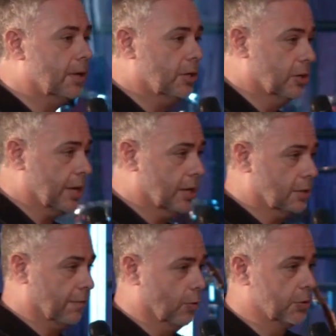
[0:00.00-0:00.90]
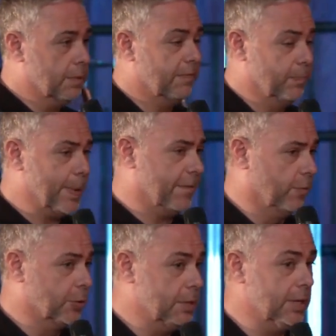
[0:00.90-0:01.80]
you're getting to 40, about
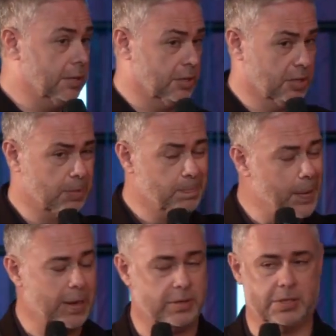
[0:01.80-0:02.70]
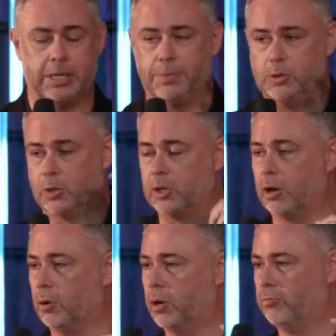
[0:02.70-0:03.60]
40 meters is about as deep as you can
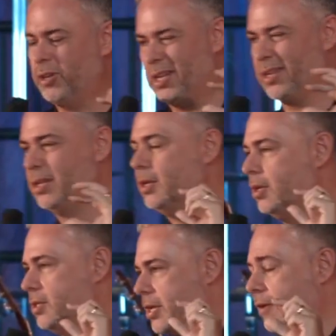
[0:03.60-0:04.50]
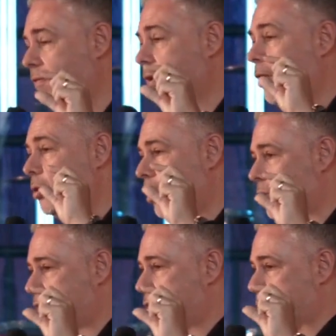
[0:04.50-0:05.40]
go really safely on
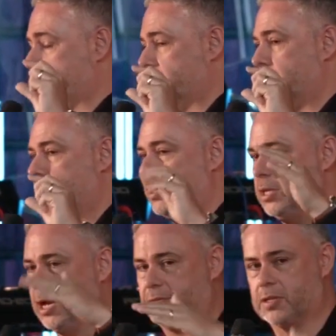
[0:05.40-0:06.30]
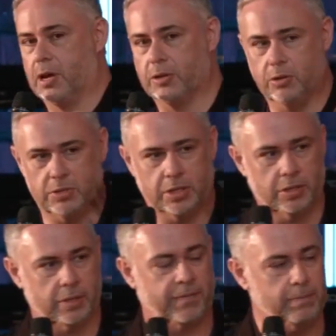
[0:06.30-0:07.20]
oxygen then you have to start using
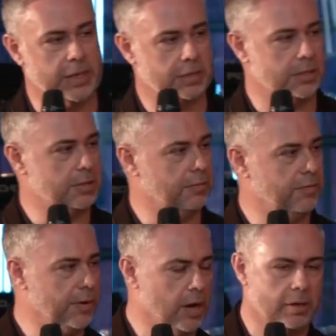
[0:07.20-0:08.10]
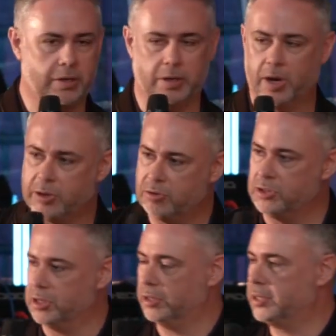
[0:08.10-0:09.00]
other mixes of uh, in
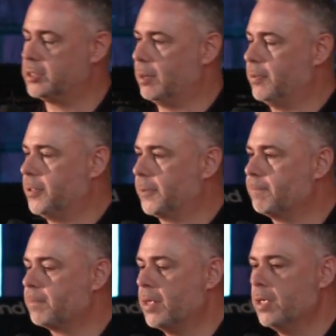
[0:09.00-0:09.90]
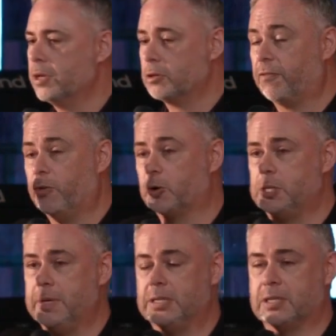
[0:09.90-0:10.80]
nitrogen and this type of thing. So
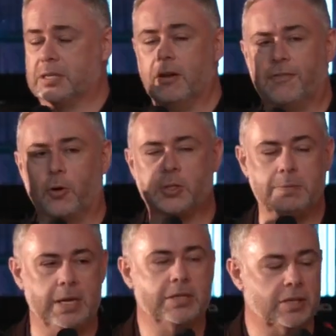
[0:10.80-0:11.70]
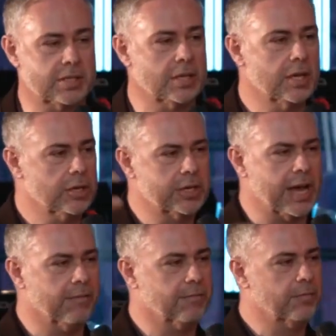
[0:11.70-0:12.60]
40 meters, and at 40 meters, you
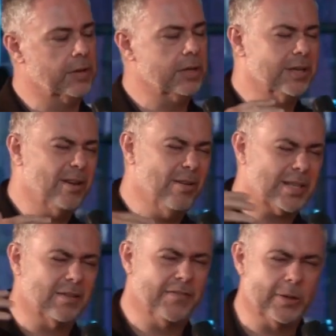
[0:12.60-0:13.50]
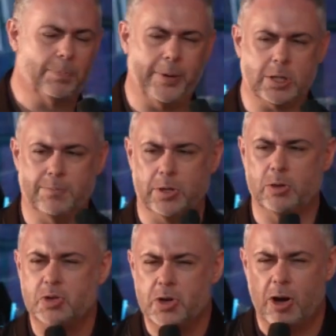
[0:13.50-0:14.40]
can you don't actually feel the pressure, but you
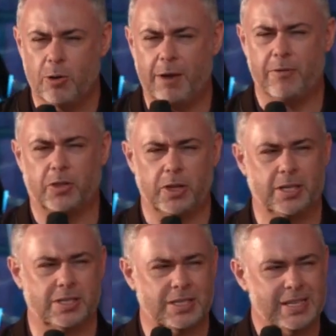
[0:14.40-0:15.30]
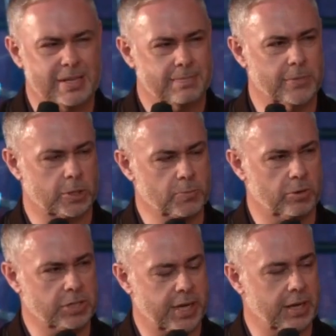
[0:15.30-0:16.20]
know everything is much more
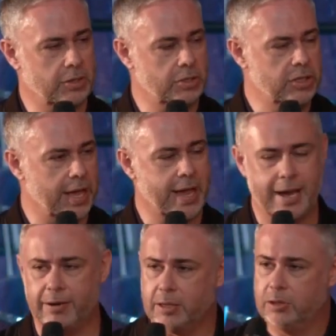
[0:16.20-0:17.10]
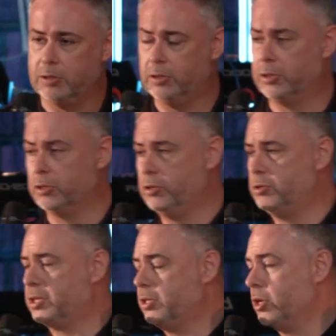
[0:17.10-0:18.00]
intense. The air you, that you're
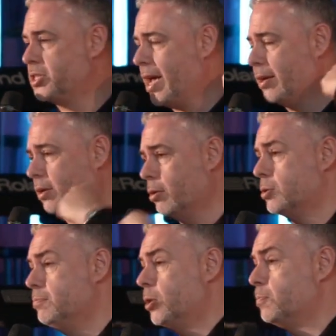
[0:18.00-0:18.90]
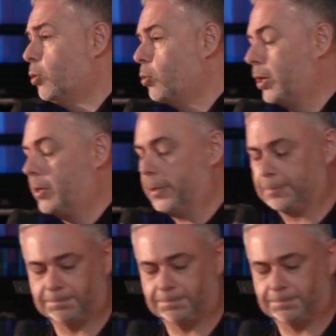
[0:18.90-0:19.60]
using in your tank goes much more quickly.